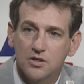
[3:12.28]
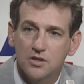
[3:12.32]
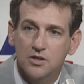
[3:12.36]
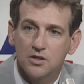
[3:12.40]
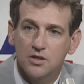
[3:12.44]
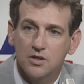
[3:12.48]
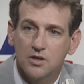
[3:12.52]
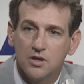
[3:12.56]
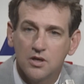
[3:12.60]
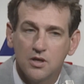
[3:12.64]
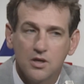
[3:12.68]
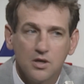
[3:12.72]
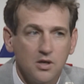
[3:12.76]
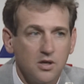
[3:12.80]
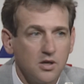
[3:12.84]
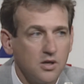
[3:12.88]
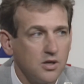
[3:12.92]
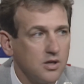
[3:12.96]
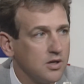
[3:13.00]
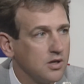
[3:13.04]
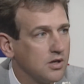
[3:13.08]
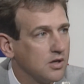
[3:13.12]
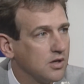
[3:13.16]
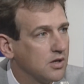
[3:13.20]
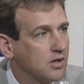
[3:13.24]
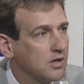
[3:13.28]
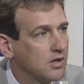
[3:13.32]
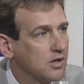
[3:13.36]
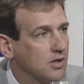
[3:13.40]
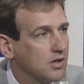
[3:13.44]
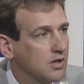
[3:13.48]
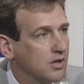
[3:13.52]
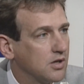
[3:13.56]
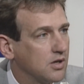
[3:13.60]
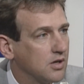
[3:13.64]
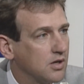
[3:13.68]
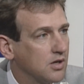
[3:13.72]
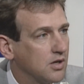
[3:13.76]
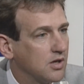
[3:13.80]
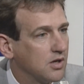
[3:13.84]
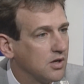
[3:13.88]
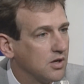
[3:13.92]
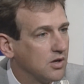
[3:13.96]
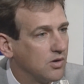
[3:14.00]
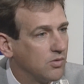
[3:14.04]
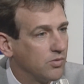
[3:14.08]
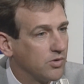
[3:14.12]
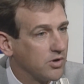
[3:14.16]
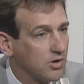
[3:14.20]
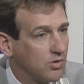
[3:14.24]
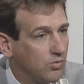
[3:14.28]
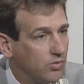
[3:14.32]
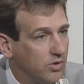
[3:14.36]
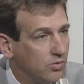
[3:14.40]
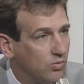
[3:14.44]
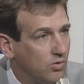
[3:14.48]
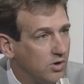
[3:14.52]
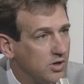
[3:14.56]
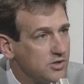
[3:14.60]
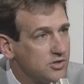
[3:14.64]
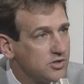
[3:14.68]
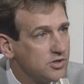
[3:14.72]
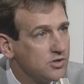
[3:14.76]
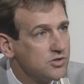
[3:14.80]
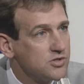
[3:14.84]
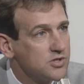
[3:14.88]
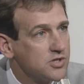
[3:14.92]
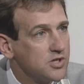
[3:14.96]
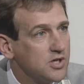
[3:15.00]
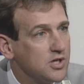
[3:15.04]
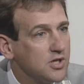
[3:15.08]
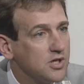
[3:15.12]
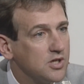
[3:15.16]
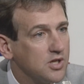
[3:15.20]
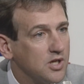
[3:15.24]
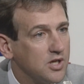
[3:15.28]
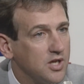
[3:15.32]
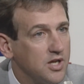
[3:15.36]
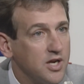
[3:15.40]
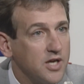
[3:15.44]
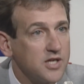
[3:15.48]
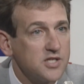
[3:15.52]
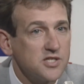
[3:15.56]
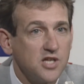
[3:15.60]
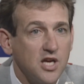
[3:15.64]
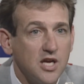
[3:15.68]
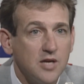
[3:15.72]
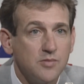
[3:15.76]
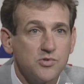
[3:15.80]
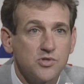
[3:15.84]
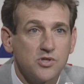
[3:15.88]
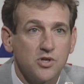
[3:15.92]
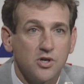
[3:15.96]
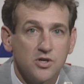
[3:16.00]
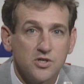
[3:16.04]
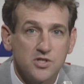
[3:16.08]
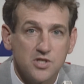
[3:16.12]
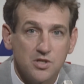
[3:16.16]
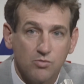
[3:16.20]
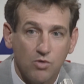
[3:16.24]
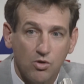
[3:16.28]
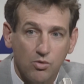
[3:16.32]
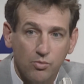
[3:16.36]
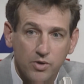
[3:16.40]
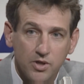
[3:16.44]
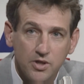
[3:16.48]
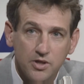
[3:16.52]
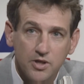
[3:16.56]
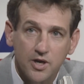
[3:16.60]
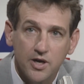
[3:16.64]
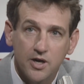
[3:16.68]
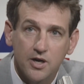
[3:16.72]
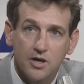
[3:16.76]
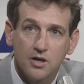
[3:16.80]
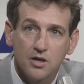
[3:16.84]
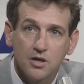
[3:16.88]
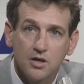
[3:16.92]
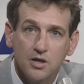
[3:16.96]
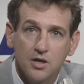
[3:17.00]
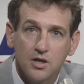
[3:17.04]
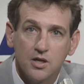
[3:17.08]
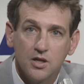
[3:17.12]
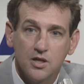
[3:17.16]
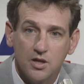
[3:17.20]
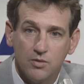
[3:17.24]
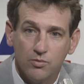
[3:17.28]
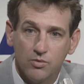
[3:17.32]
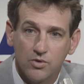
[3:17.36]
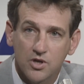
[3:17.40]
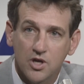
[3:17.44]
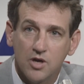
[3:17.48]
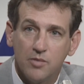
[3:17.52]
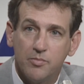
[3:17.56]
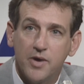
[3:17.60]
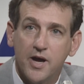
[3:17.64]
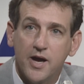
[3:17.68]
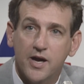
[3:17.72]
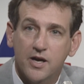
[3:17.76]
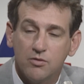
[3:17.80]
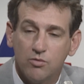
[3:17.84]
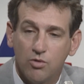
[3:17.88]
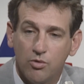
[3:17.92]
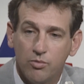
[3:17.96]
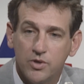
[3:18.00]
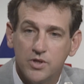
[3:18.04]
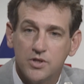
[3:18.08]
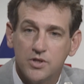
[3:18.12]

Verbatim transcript: When Paul made that statement, it's exactly what our team needed to hear.